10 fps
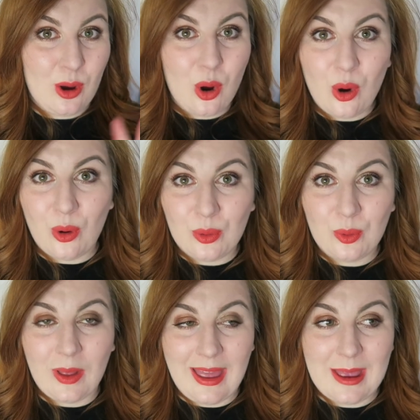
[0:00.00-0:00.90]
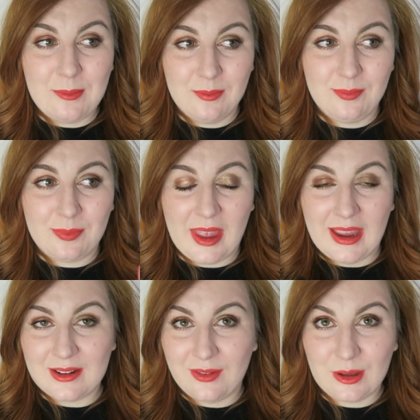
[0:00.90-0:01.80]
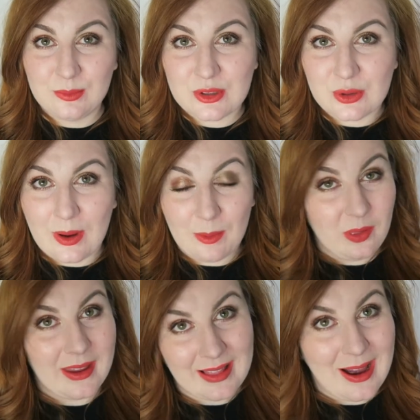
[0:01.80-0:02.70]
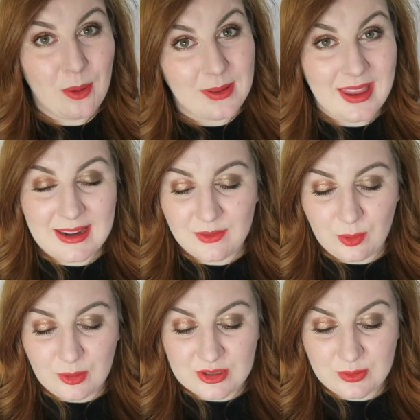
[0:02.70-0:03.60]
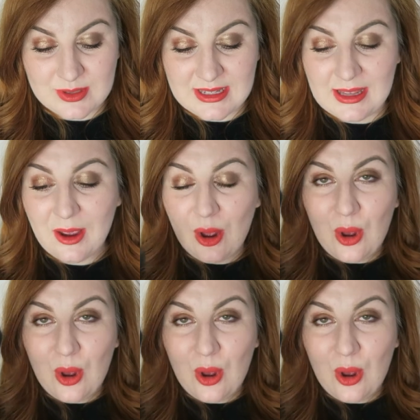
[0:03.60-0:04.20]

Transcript: haul that I'd filmed, so I will link that up at the end if you want to go see